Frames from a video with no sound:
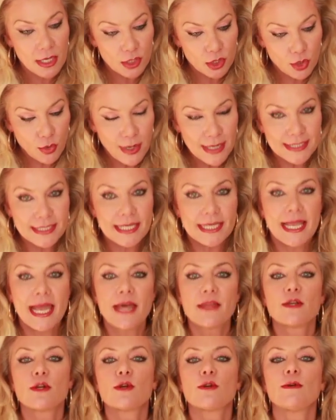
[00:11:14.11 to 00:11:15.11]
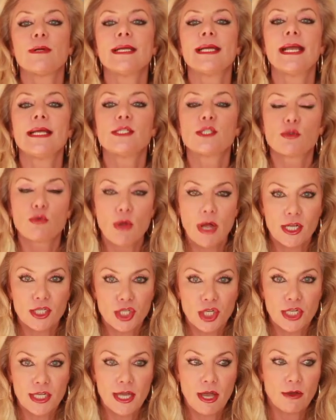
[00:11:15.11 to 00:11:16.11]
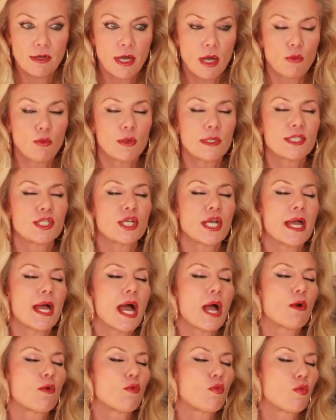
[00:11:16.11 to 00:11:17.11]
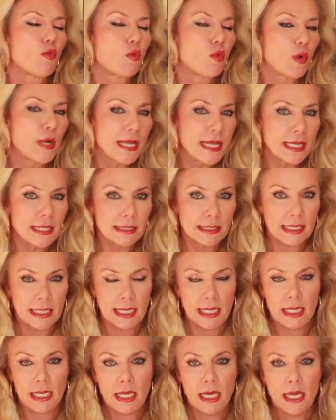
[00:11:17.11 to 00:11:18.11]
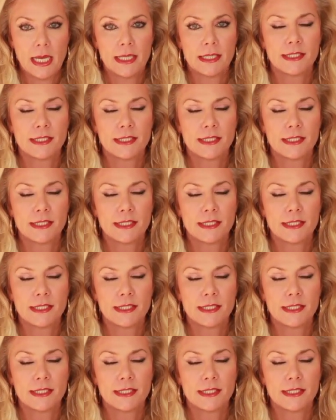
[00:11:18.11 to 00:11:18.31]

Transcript: joined together creates Raja Yoga, which really